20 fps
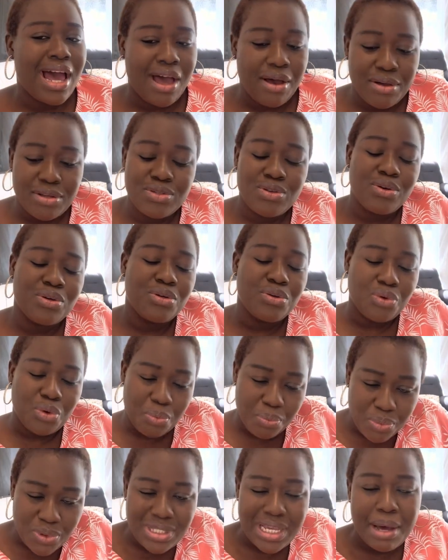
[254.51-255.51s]
I also, you know,
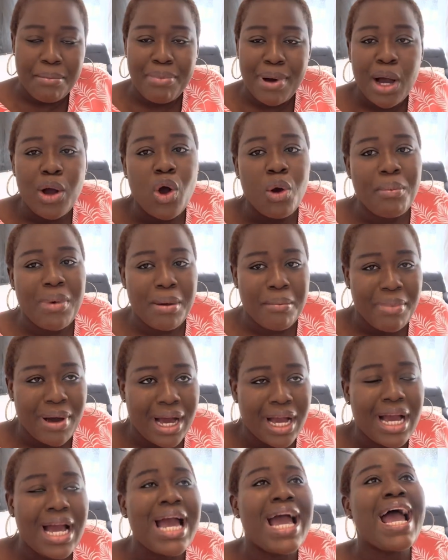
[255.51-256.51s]
put her back on my
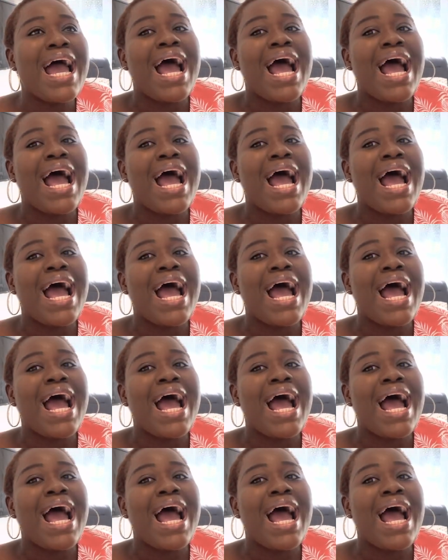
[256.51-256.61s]
back.